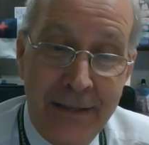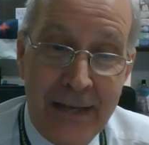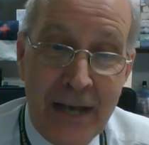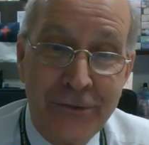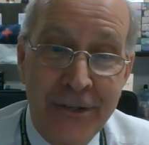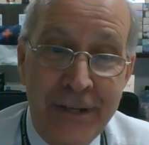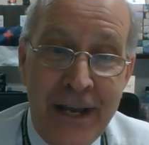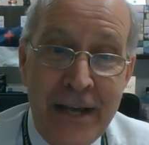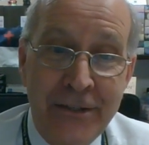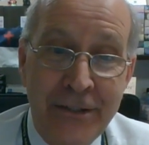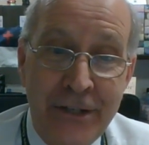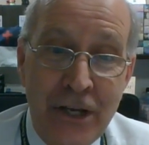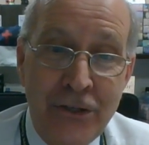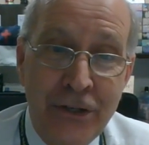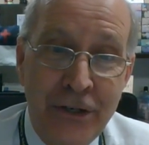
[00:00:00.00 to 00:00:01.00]
That's today's
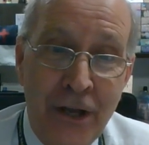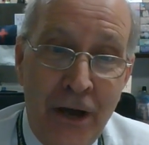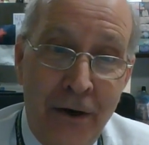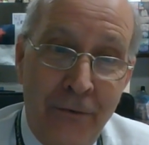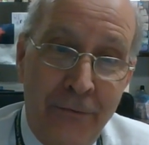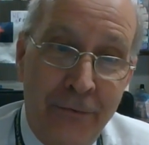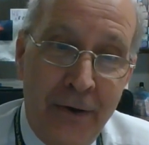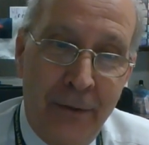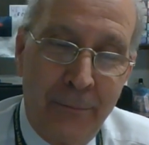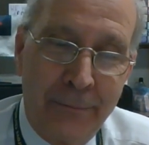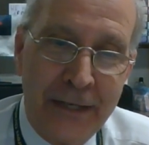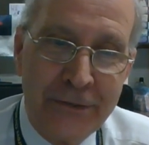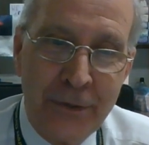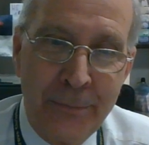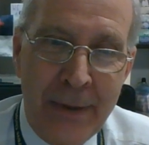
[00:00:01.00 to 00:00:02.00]
edition of
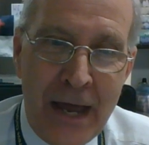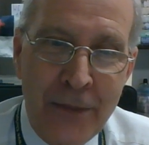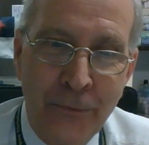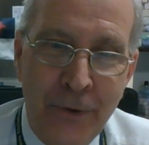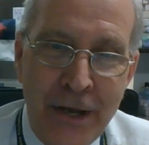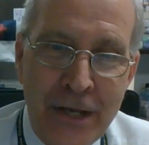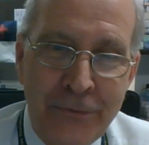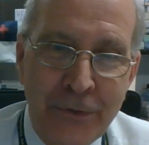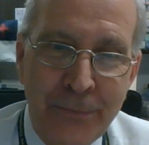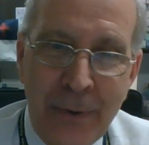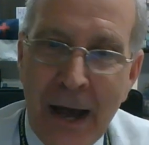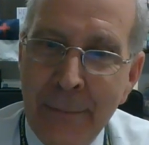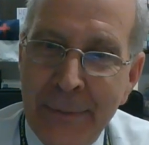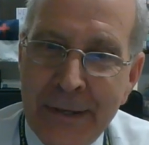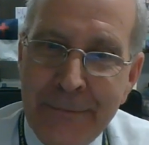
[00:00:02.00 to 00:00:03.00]
Pleasant Pathways with
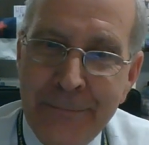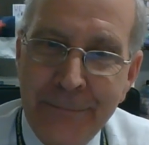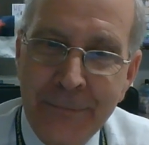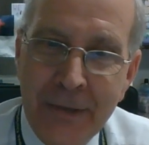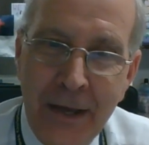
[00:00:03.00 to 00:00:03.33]
Poppy.